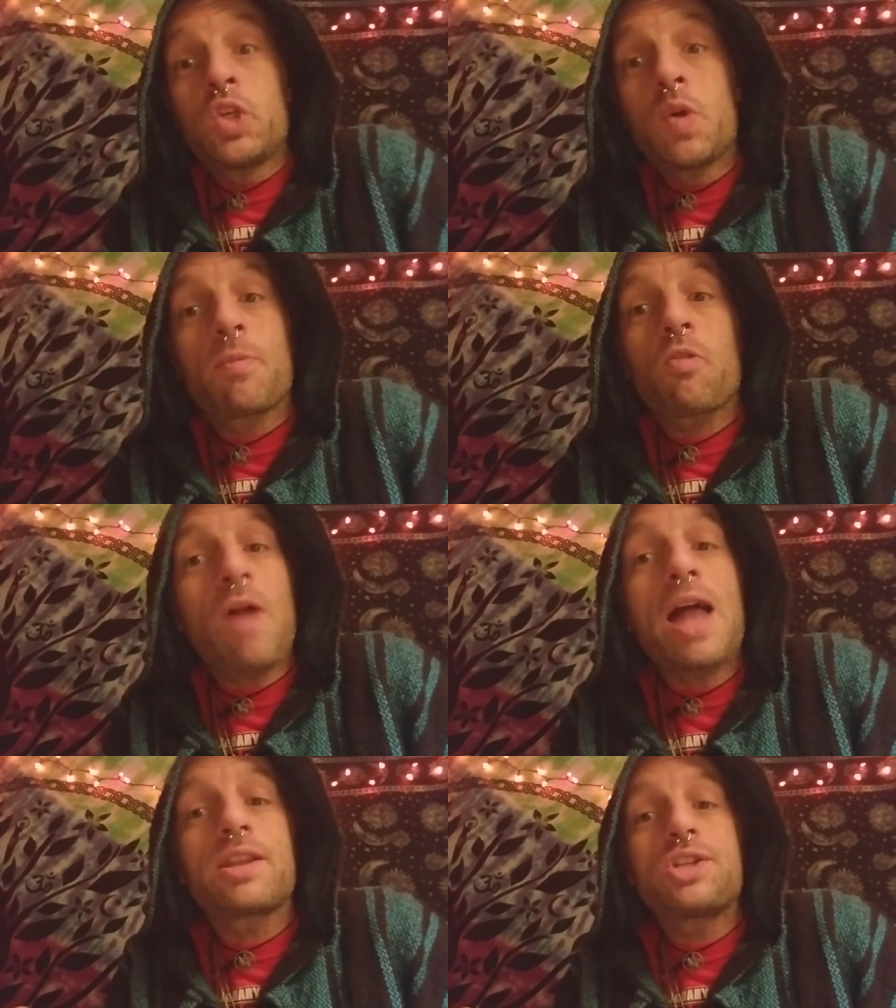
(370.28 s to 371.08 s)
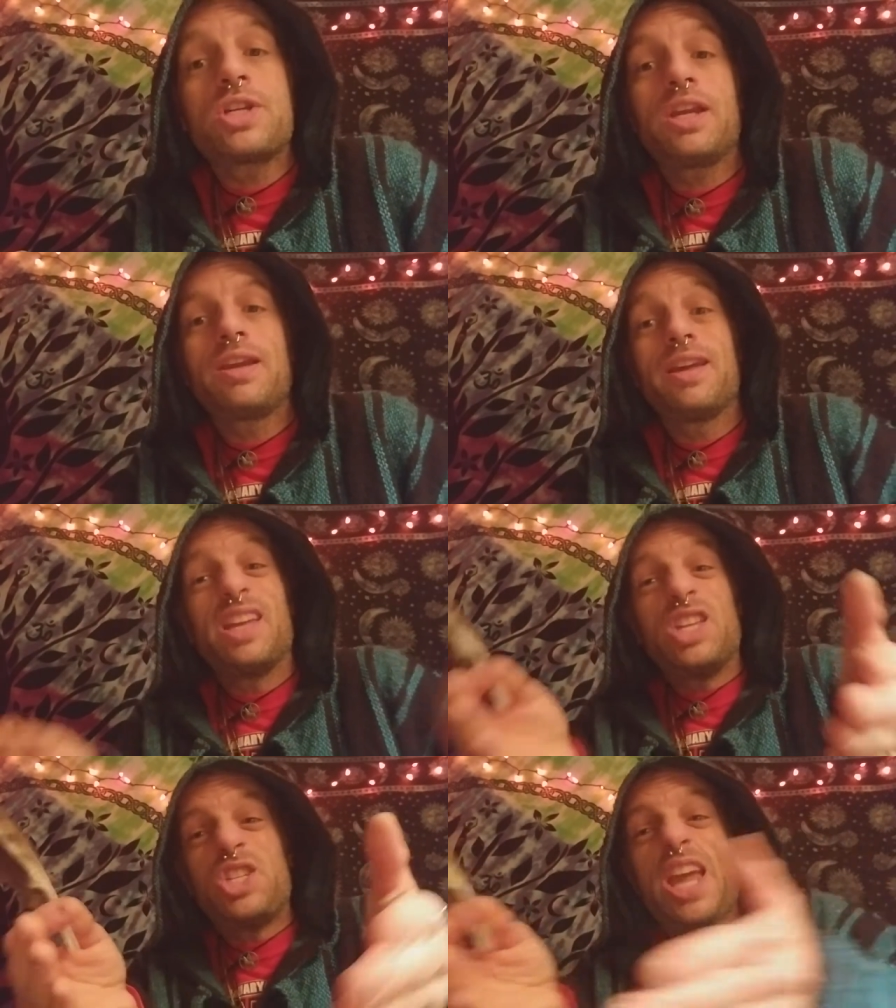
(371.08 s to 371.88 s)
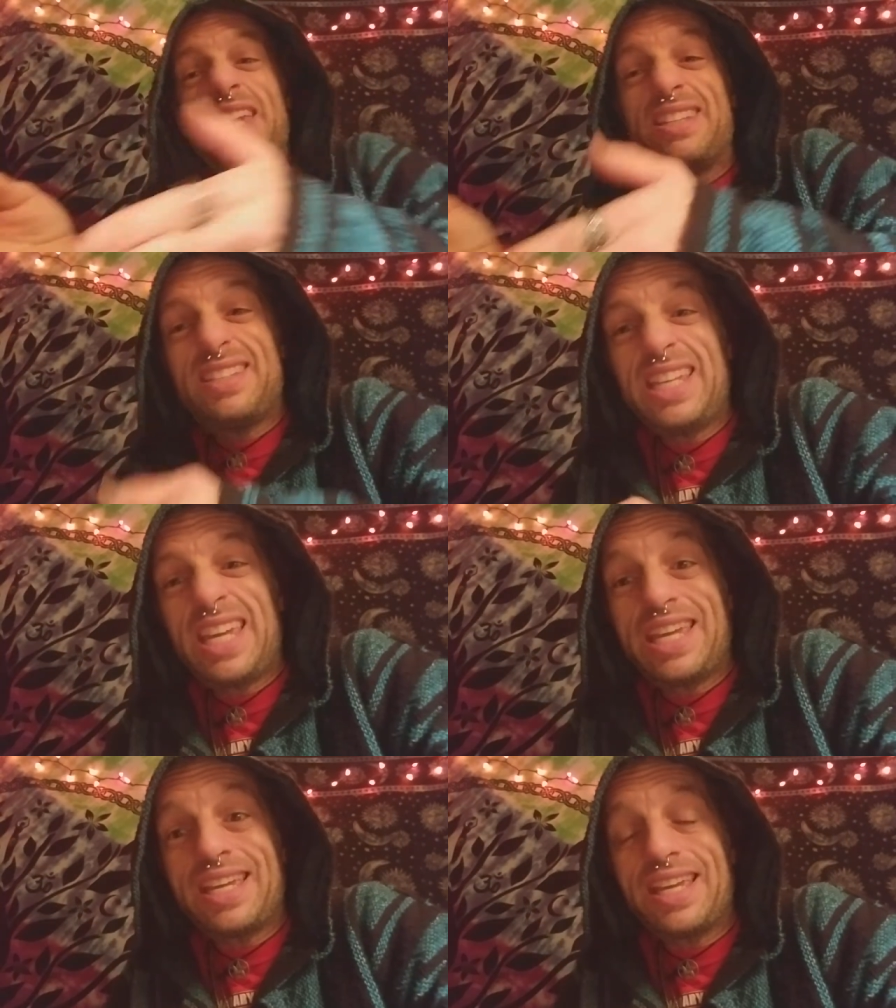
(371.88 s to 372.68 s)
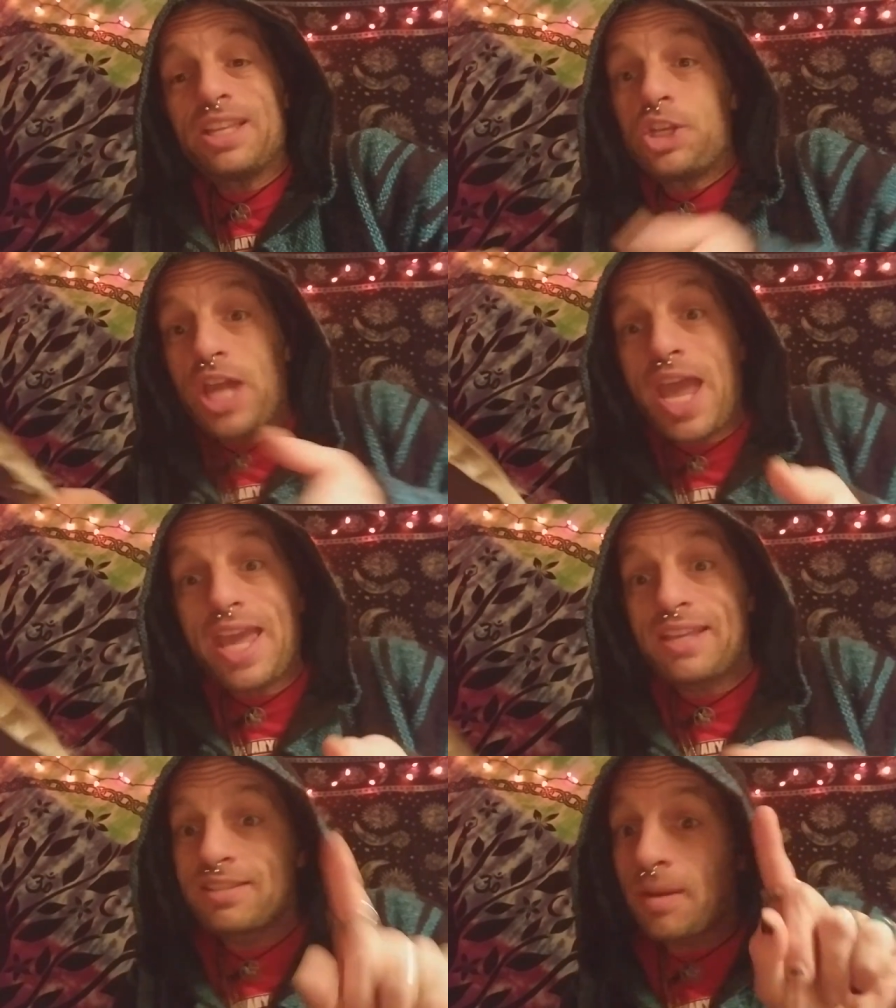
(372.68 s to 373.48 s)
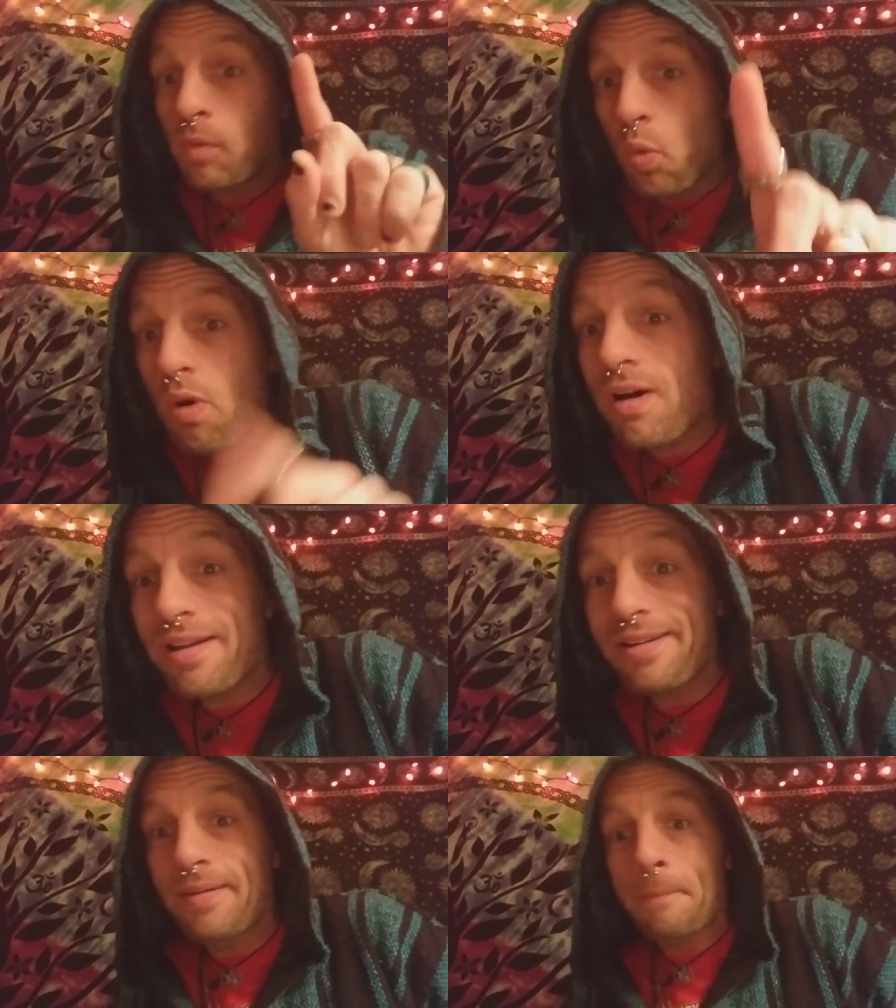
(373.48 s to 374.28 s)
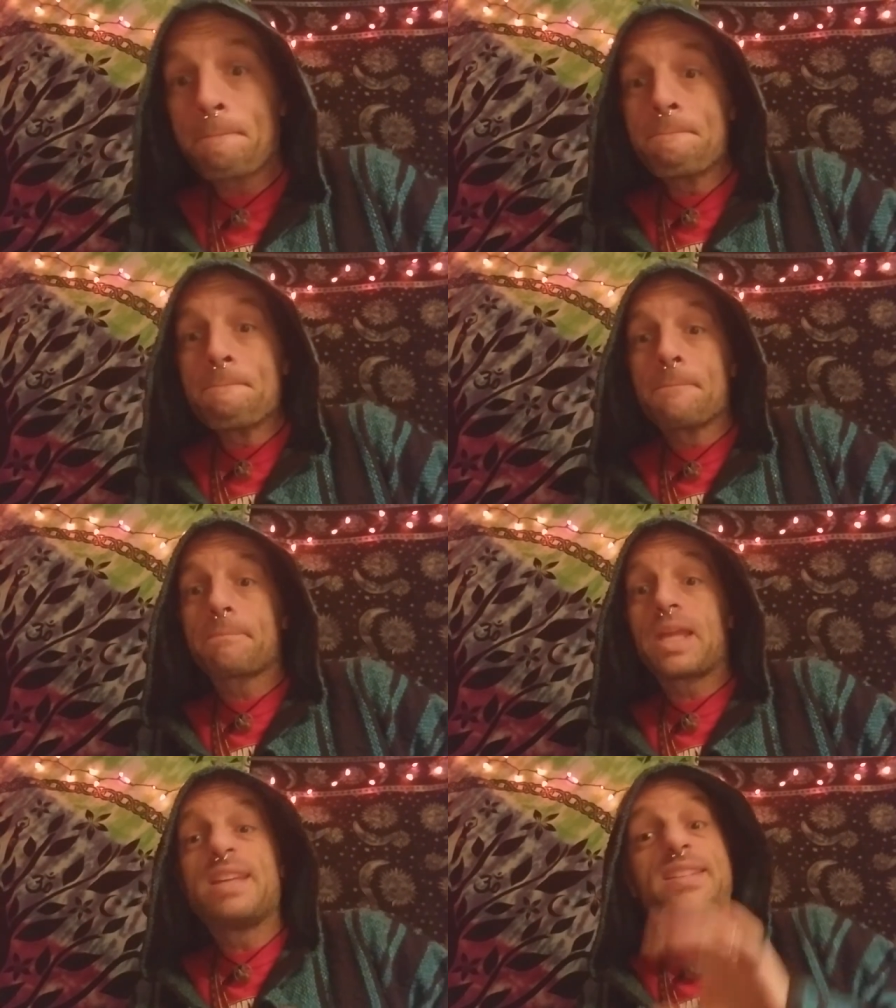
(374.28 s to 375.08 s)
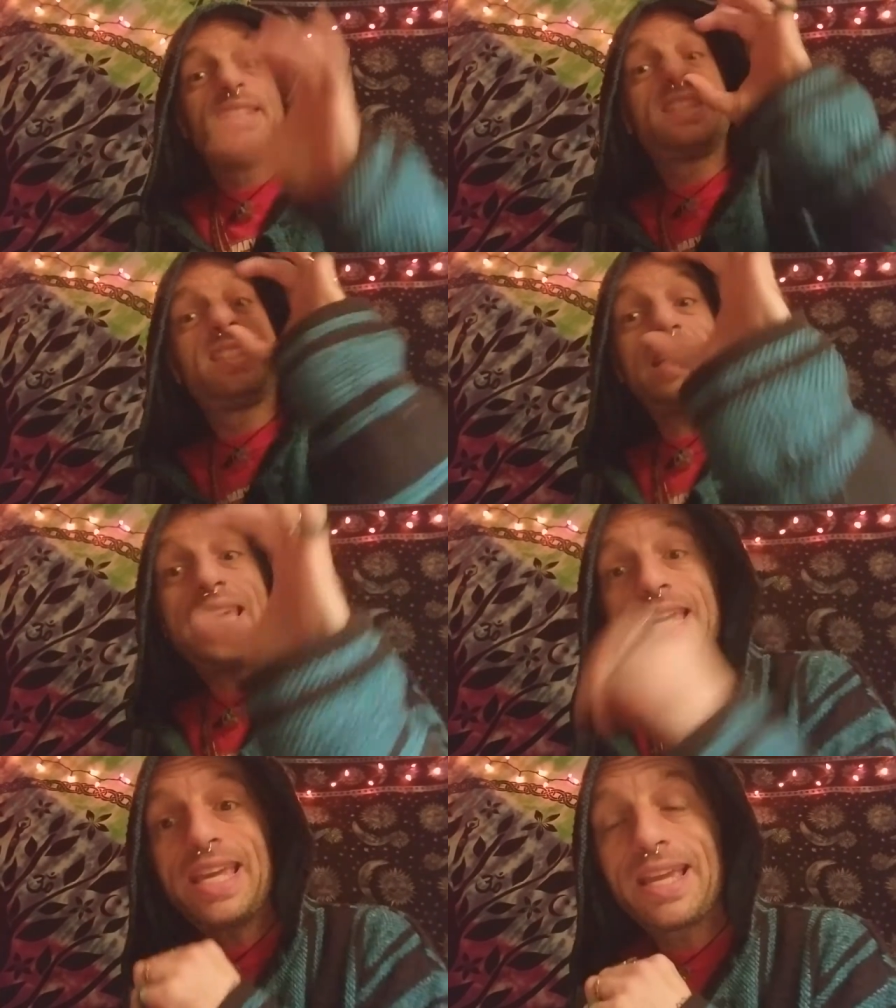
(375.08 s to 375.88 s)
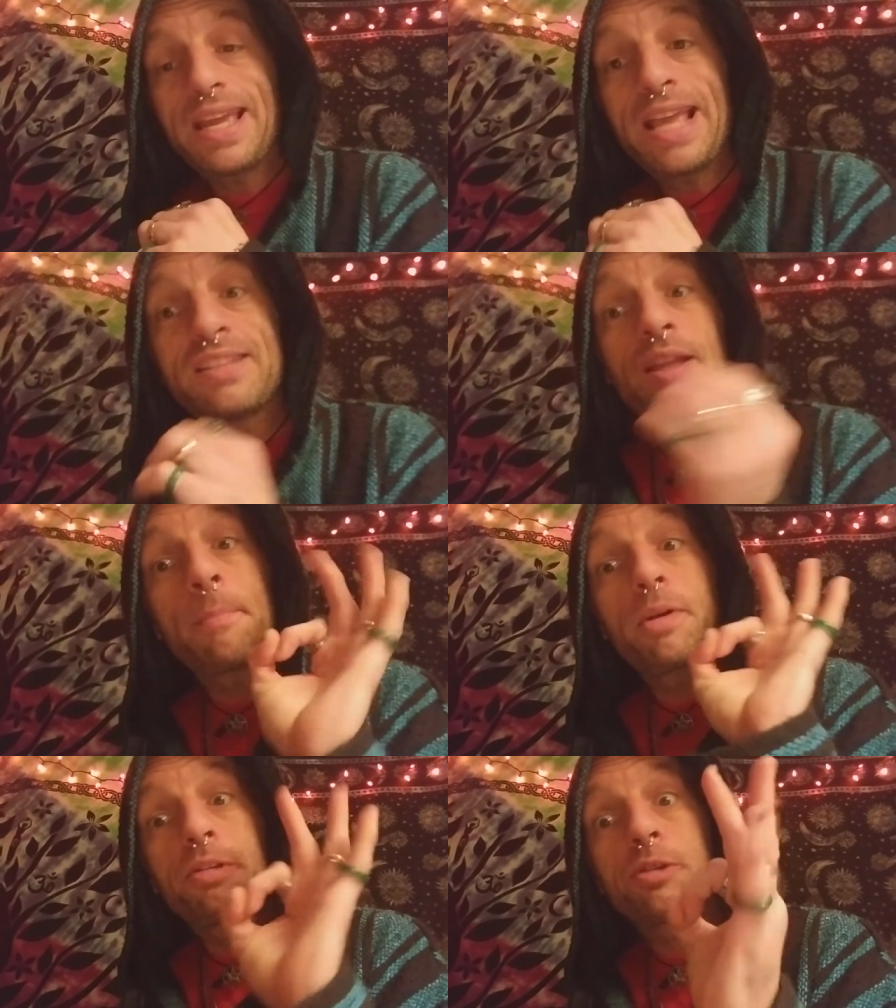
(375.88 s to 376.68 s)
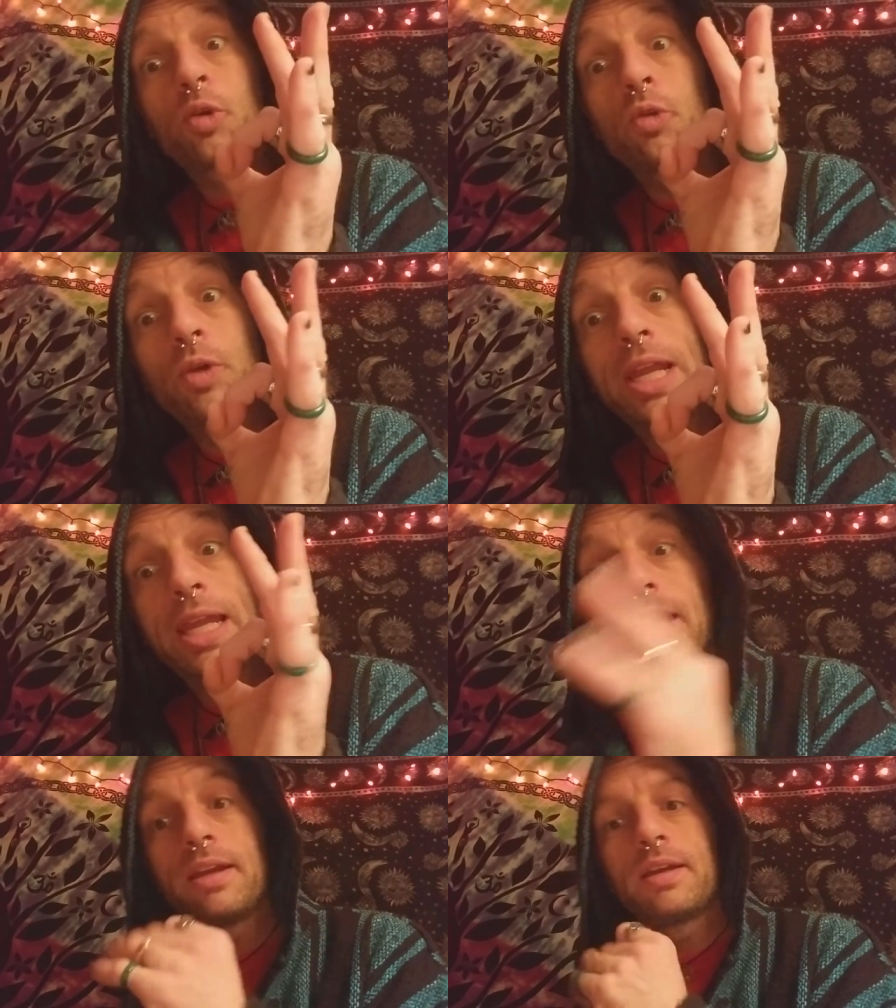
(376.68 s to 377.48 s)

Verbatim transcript: numerology, JC, J is number 1. C is number 3.